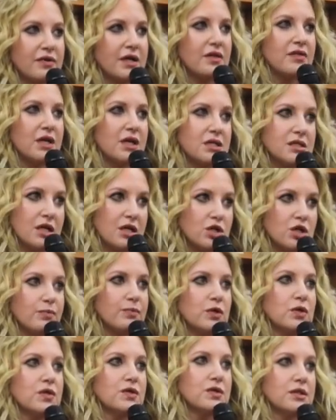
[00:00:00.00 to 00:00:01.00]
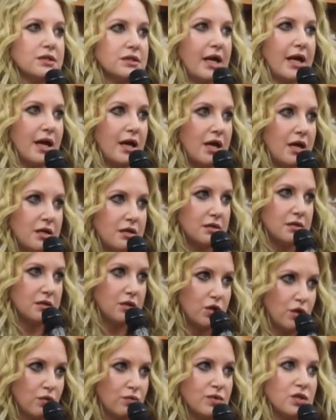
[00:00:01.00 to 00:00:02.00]
like The Untouchables and
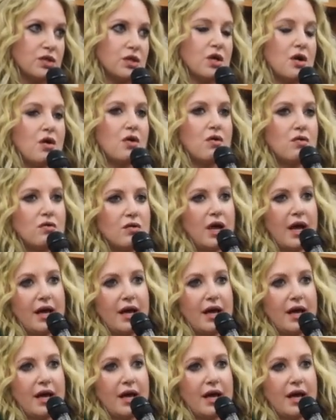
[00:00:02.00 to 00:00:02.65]
Tombstone,